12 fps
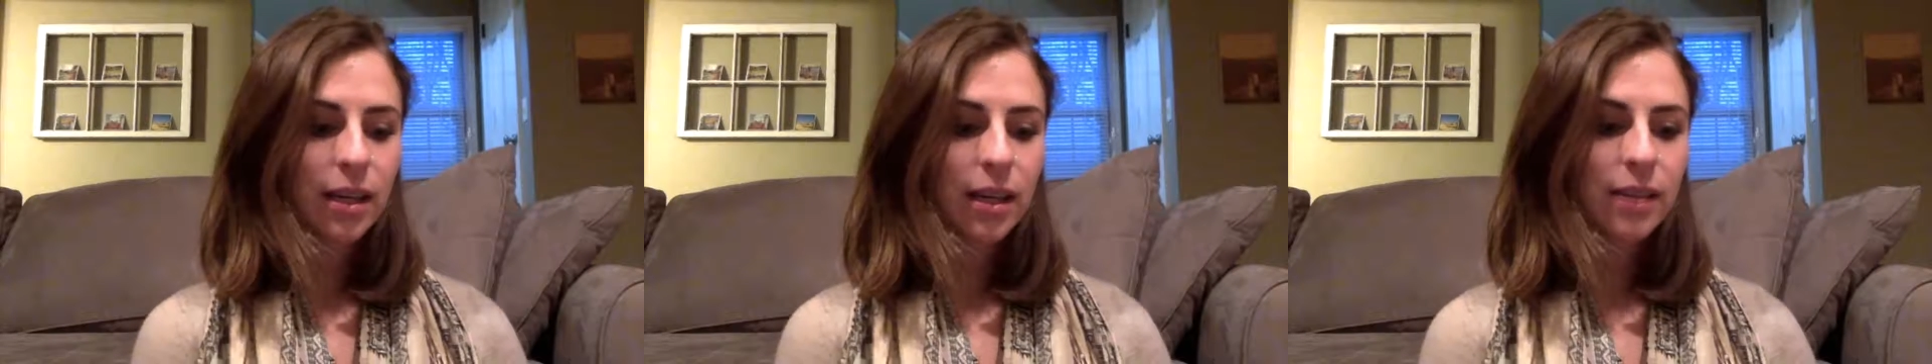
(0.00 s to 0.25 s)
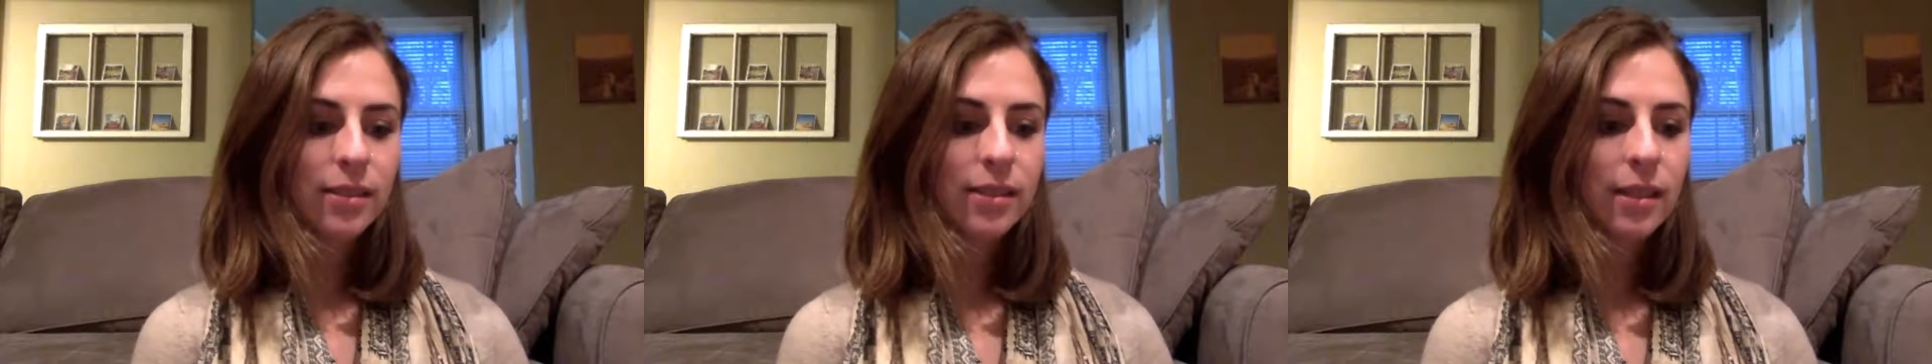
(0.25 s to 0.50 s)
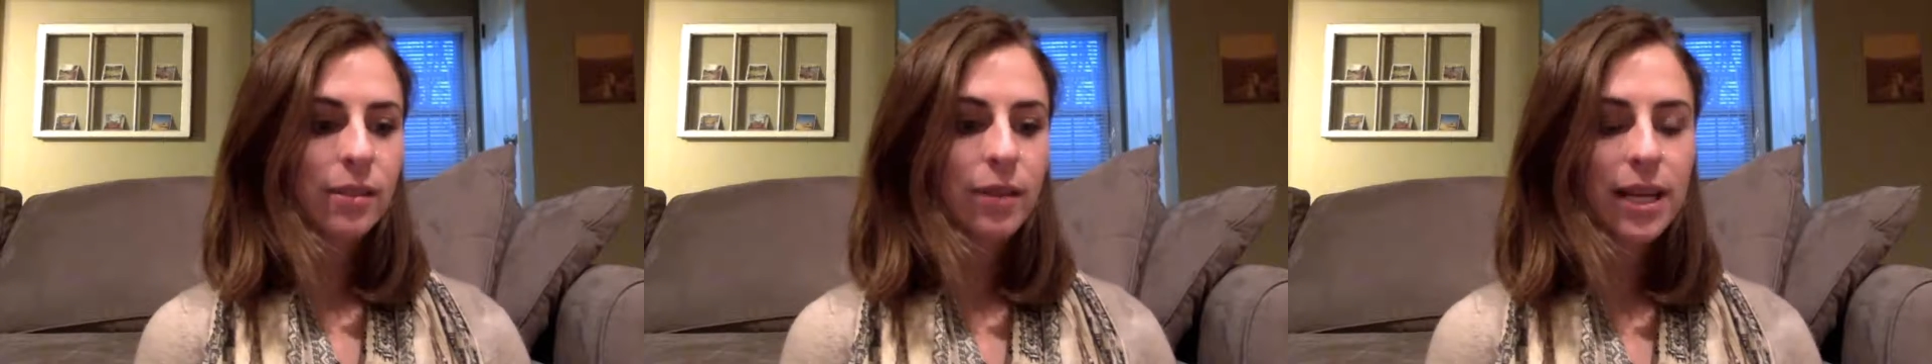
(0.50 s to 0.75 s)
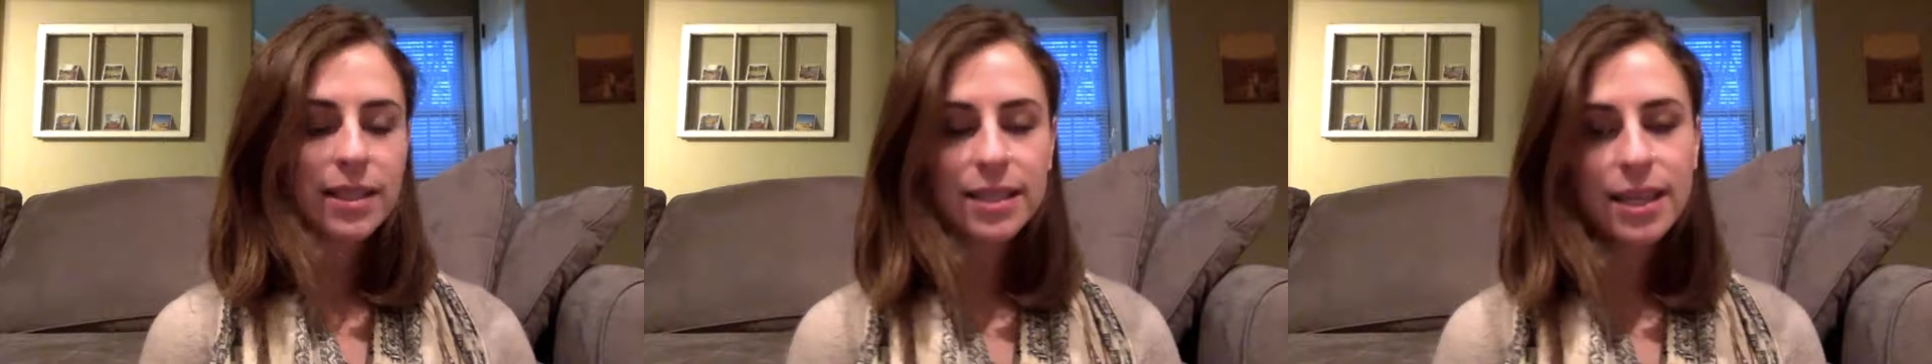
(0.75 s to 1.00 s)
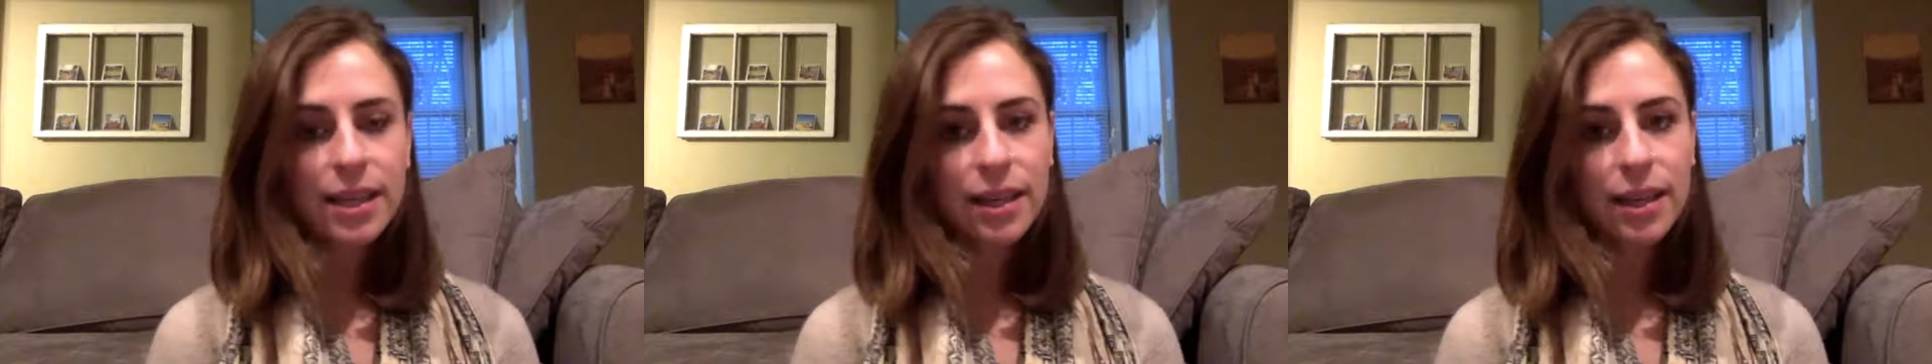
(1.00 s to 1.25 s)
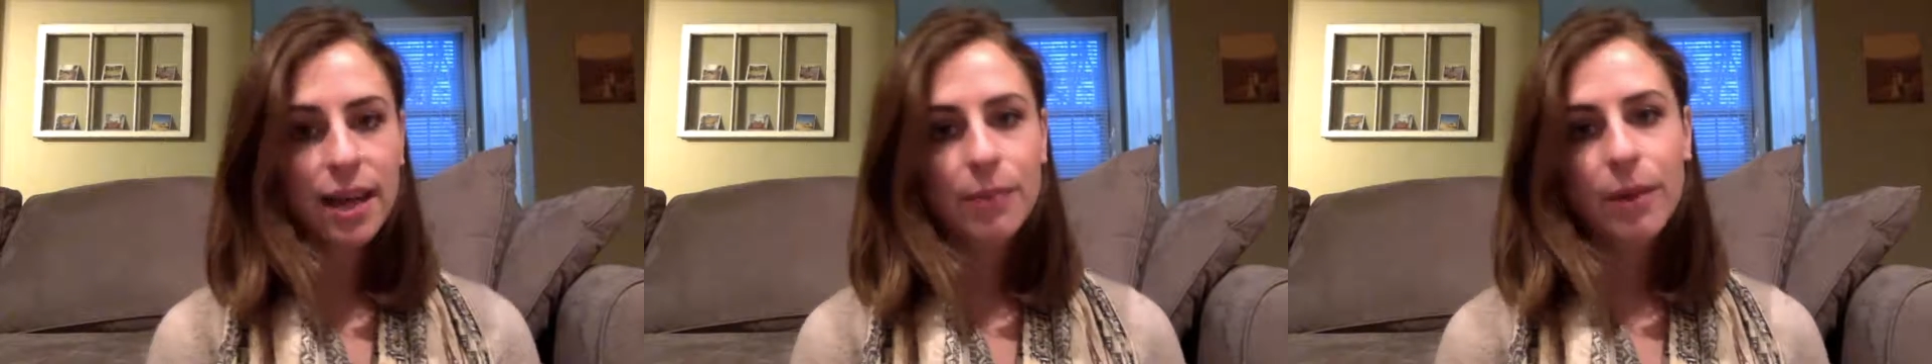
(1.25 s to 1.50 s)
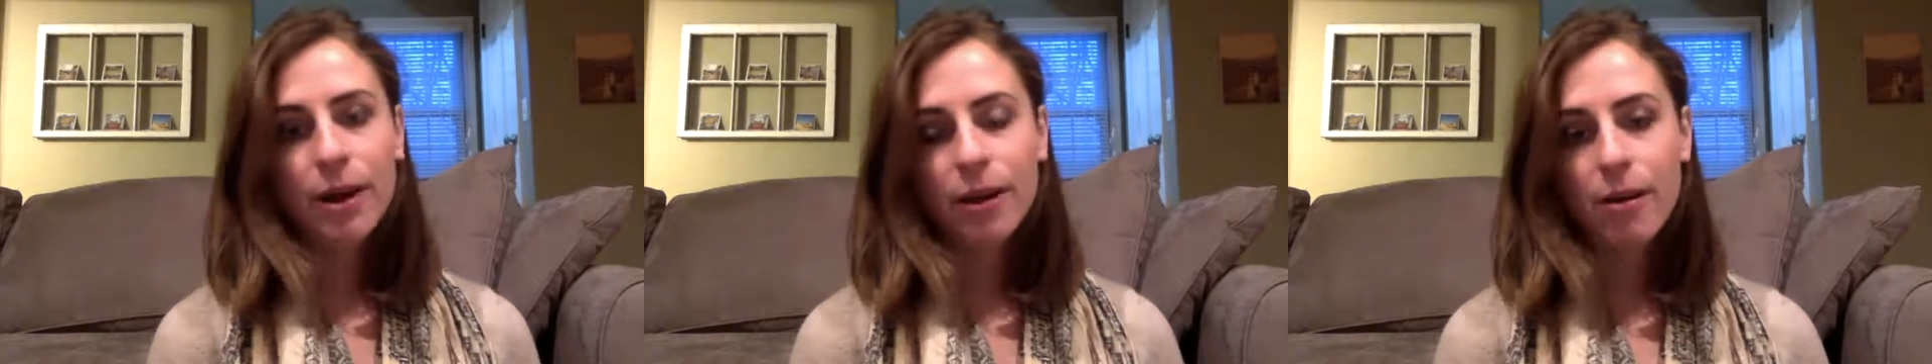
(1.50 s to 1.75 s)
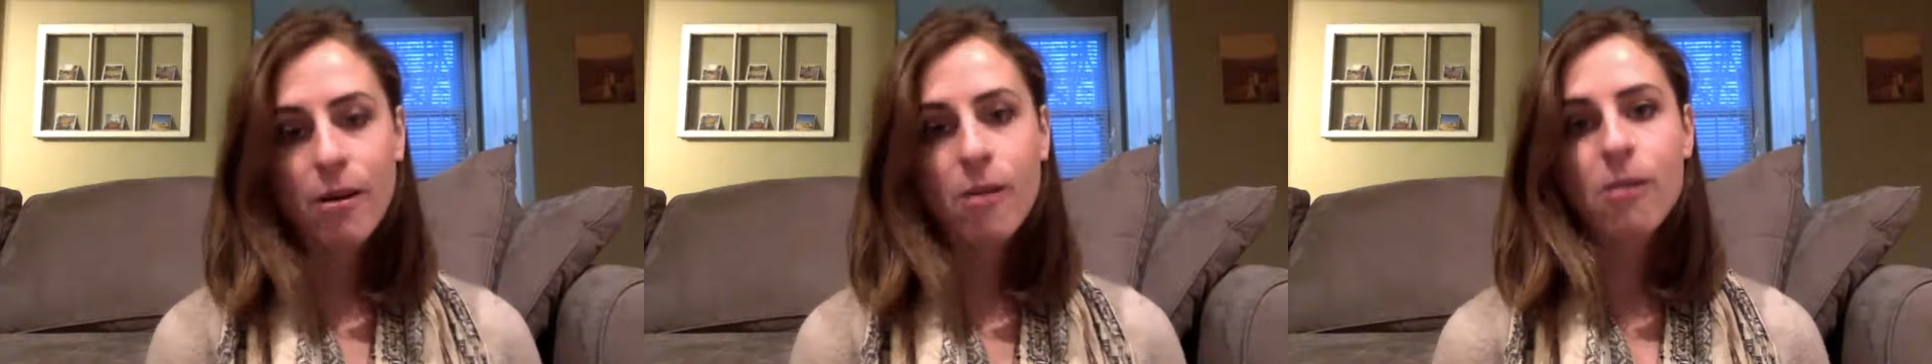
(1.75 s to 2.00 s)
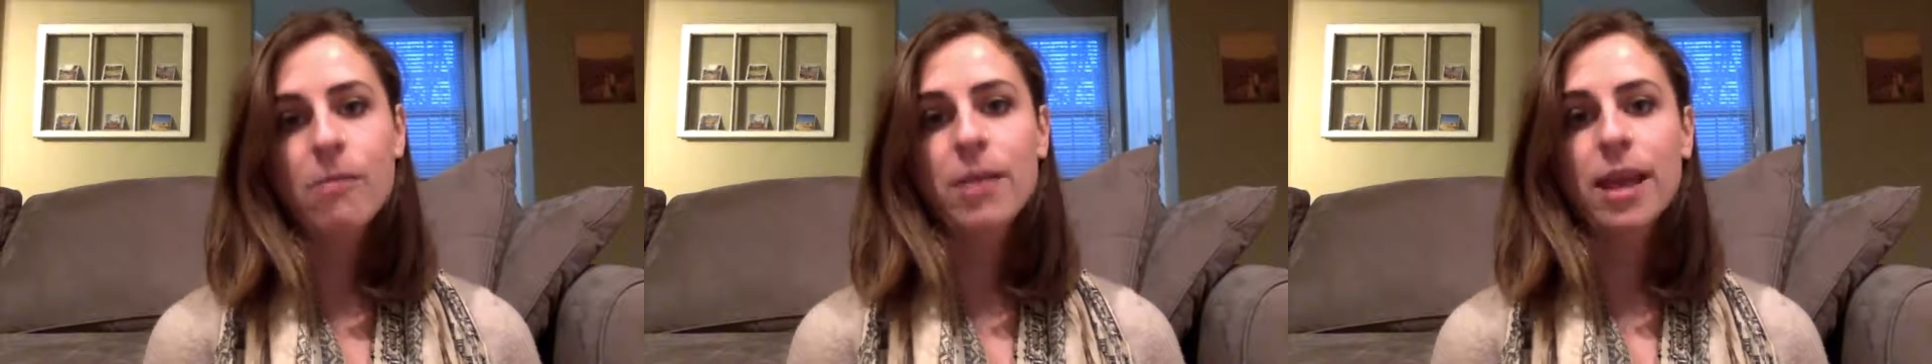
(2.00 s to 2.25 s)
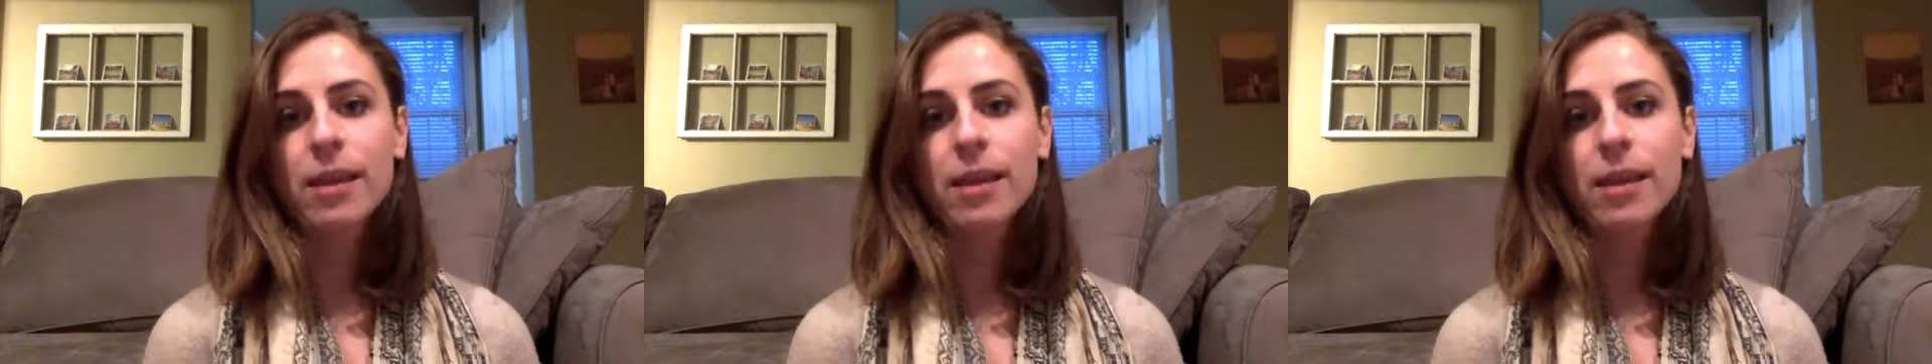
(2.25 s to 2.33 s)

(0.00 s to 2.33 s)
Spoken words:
And so when I did, I brought it home,